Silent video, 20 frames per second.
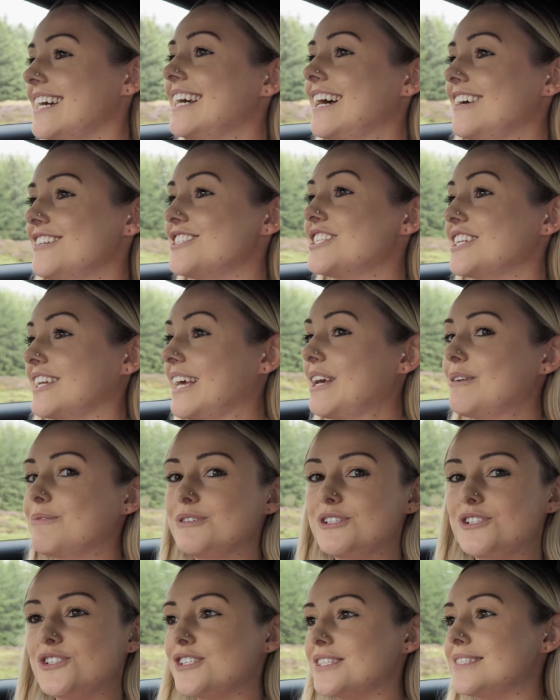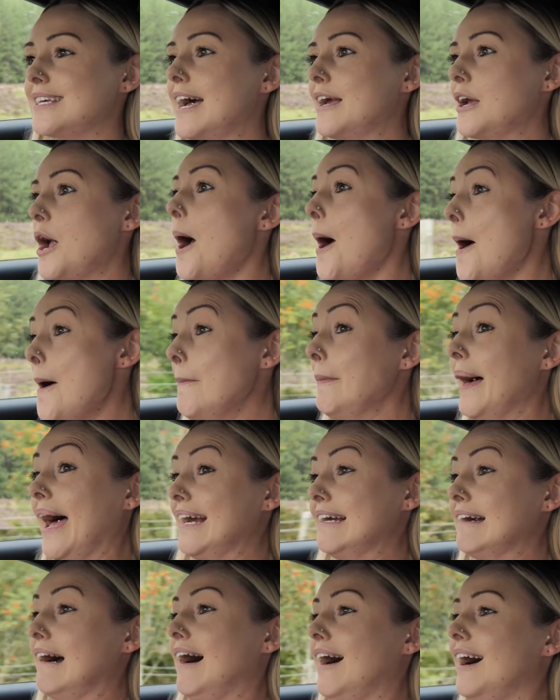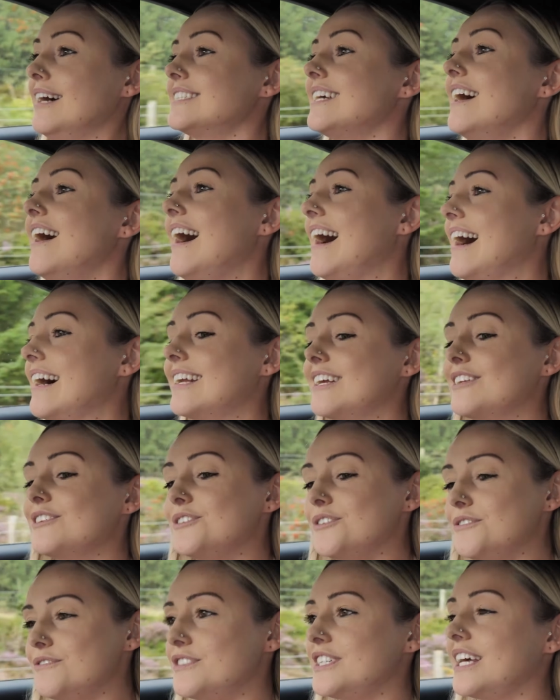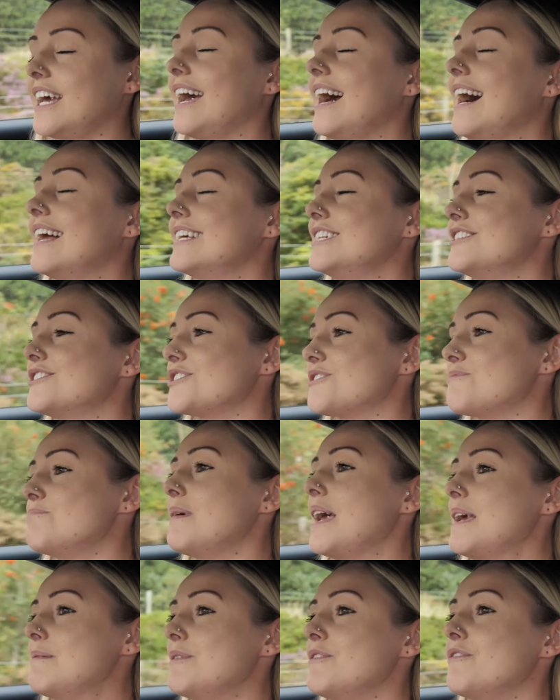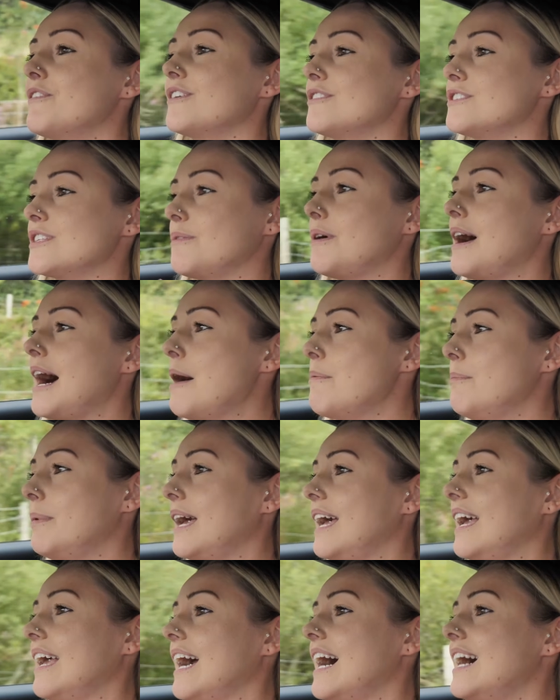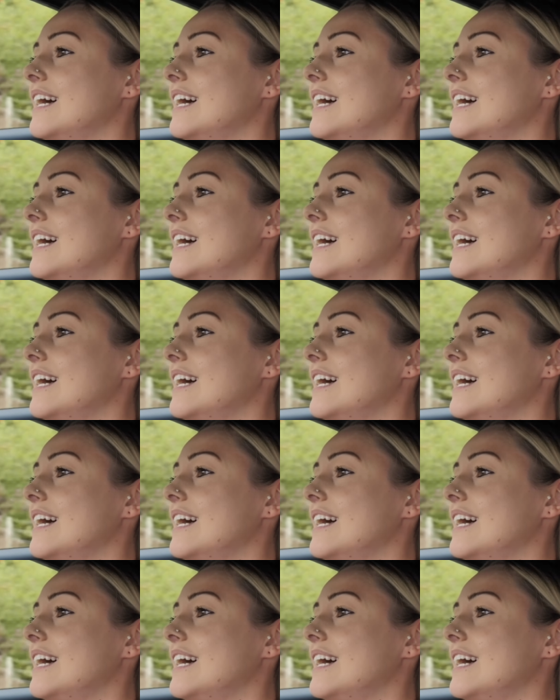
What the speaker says: I actually was just like, oh my god, and I loved it, and it just made me feel so happy.